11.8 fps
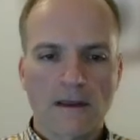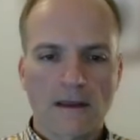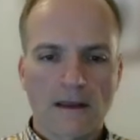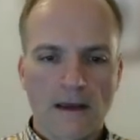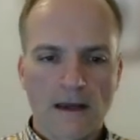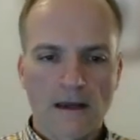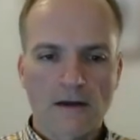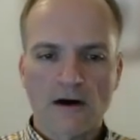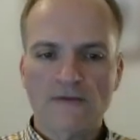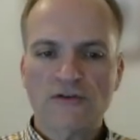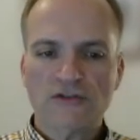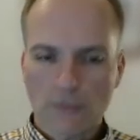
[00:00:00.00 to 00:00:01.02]
And
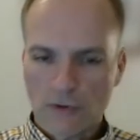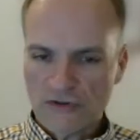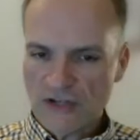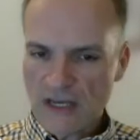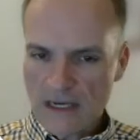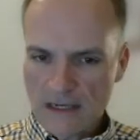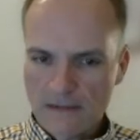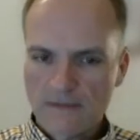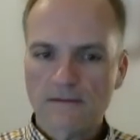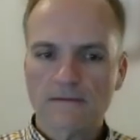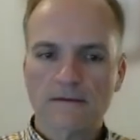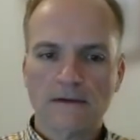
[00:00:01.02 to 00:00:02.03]
obviously, once
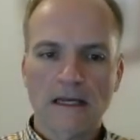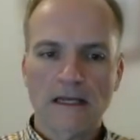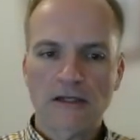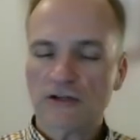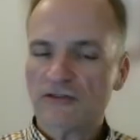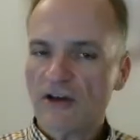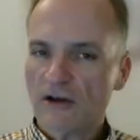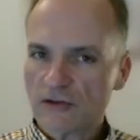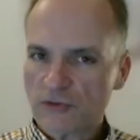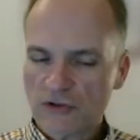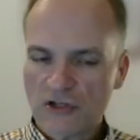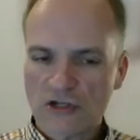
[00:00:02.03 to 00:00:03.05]
again, and you could tell
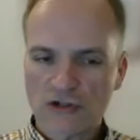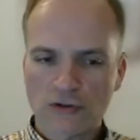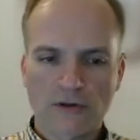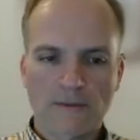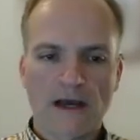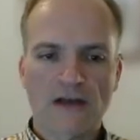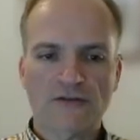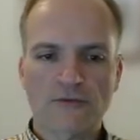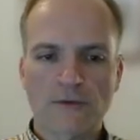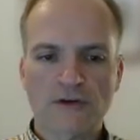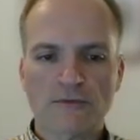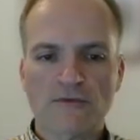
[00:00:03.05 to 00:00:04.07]
this was an issue in the past, you
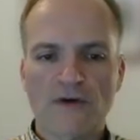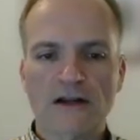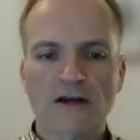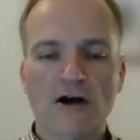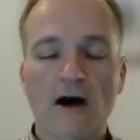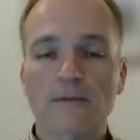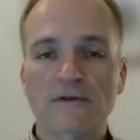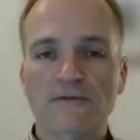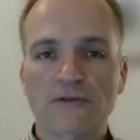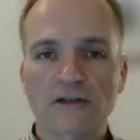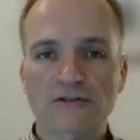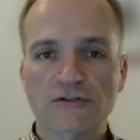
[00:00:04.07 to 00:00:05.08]
must provide a copy for
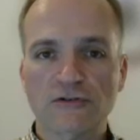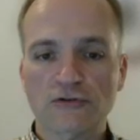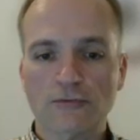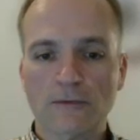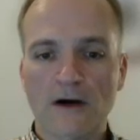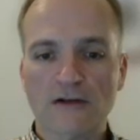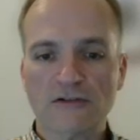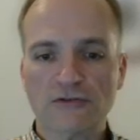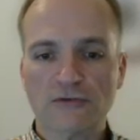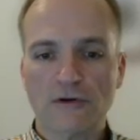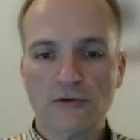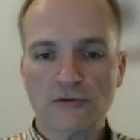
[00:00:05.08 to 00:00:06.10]
the institutional
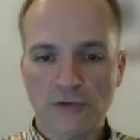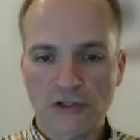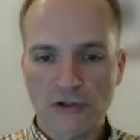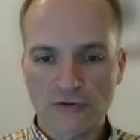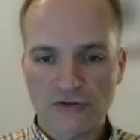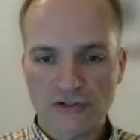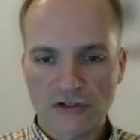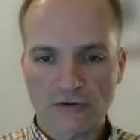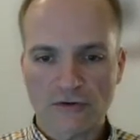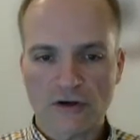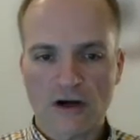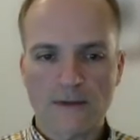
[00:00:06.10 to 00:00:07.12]
repository, which we use
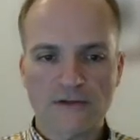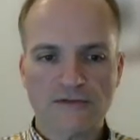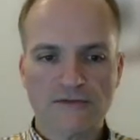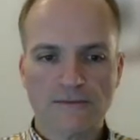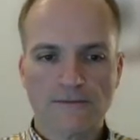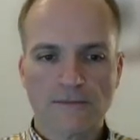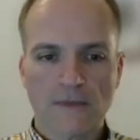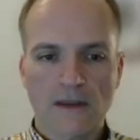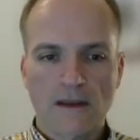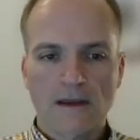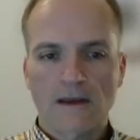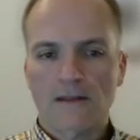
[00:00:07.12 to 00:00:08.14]
digital commons.
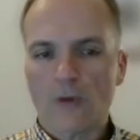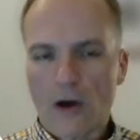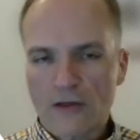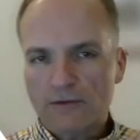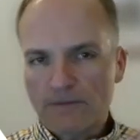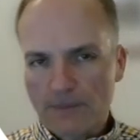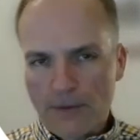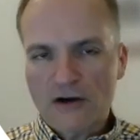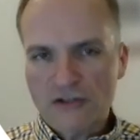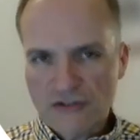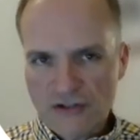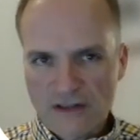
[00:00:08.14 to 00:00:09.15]
There are other
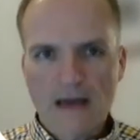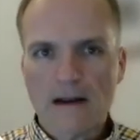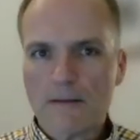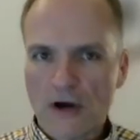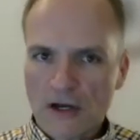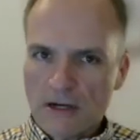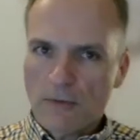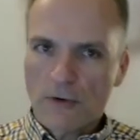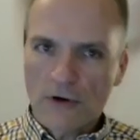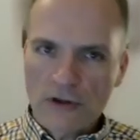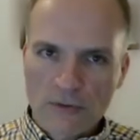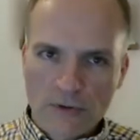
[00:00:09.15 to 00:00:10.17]
parts to that. I'm not going to
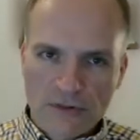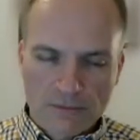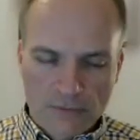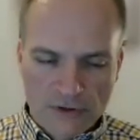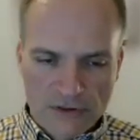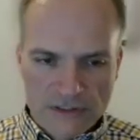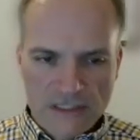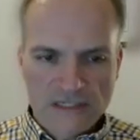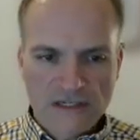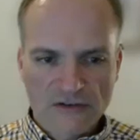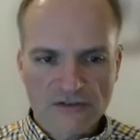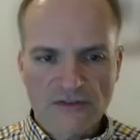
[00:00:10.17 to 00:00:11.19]
bore you with the
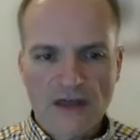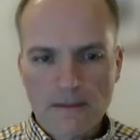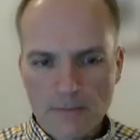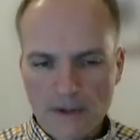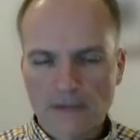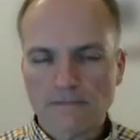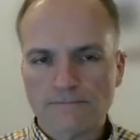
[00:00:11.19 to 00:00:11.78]
details of that, but